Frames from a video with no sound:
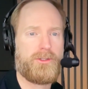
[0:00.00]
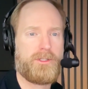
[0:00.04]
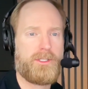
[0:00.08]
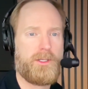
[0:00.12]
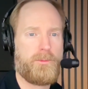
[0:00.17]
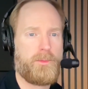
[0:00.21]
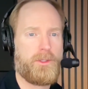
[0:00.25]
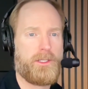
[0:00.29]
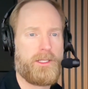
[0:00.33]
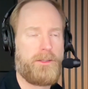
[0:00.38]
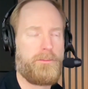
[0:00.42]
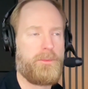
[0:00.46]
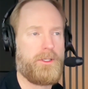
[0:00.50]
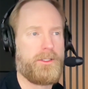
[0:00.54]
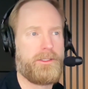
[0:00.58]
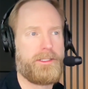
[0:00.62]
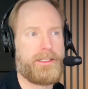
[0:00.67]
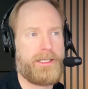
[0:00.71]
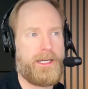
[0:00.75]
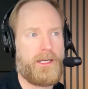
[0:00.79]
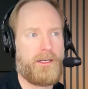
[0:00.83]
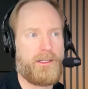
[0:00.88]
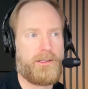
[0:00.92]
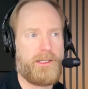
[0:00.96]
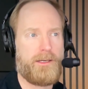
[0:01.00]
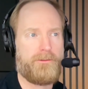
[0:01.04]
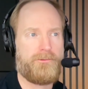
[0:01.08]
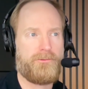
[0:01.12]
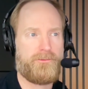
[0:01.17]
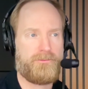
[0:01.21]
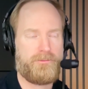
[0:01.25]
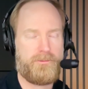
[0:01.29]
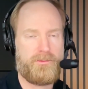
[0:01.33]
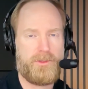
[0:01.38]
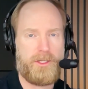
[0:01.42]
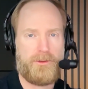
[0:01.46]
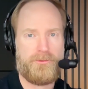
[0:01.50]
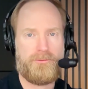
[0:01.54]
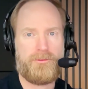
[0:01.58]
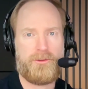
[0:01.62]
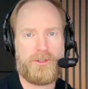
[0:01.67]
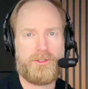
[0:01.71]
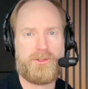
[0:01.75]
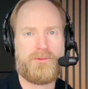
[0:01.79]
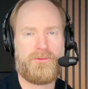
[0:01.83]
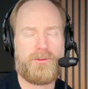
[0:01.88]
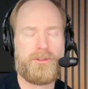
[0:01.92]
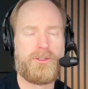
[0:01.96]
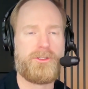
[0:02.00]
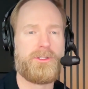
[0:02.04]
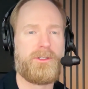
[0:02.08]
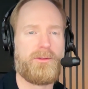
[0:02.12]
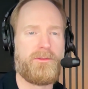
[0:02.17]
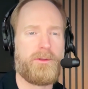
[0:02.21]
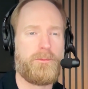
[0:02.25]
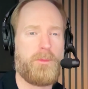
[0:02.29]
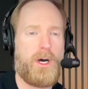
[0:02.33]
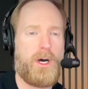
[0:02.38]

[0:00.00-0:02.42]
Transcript: you're typically building out in that first version of the